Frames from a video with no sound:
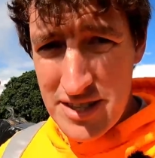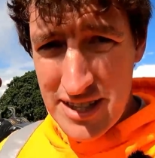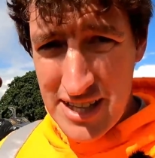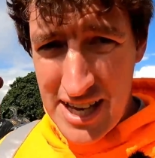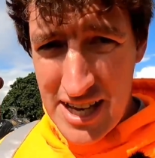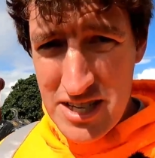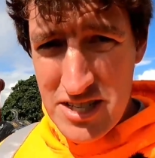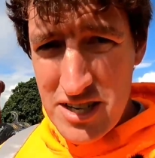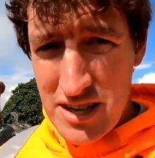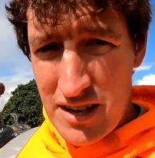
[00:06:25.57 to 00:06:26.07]
using
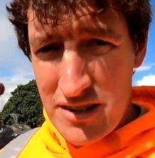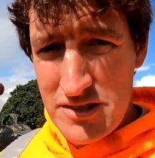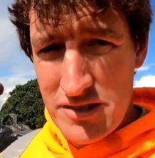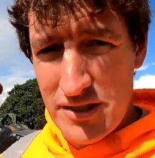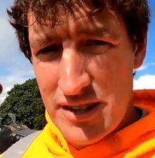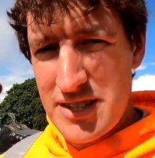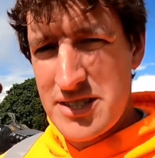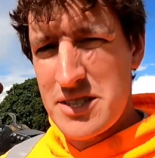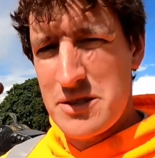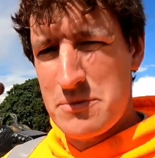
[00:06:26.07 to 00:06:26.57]
the hitch lines
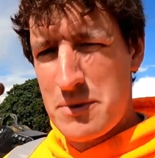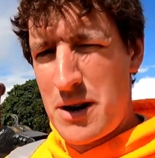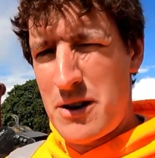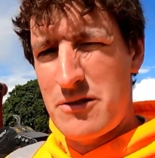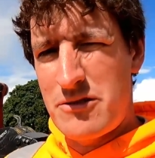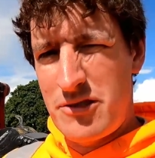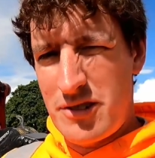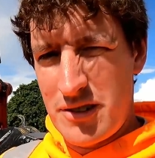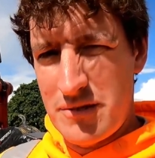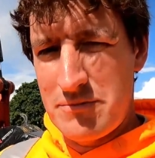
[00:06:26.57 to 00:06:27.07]
on this as
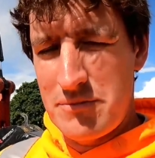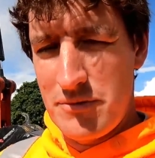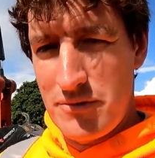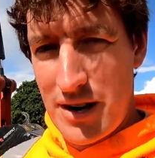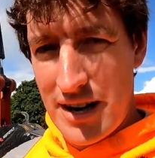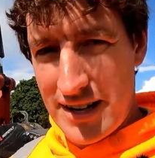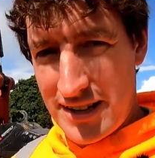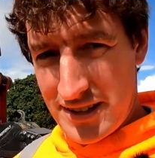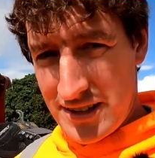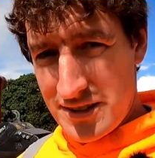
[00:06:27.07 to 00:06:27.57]
well for
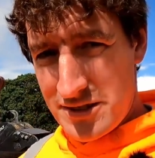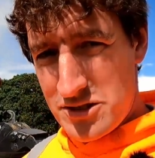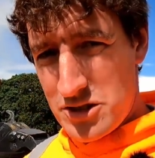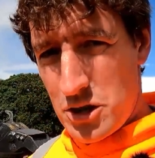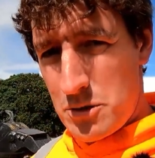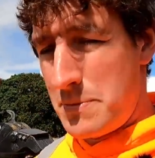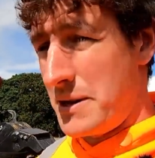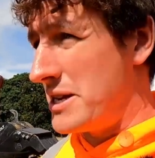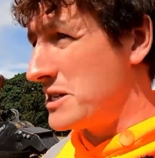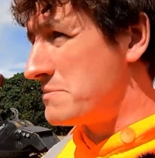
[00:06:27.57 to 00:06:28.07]
running the
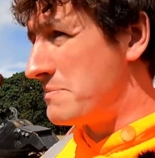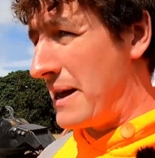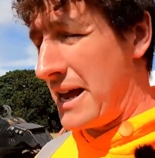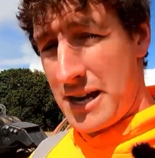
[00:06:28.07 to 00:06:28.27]
top hitch.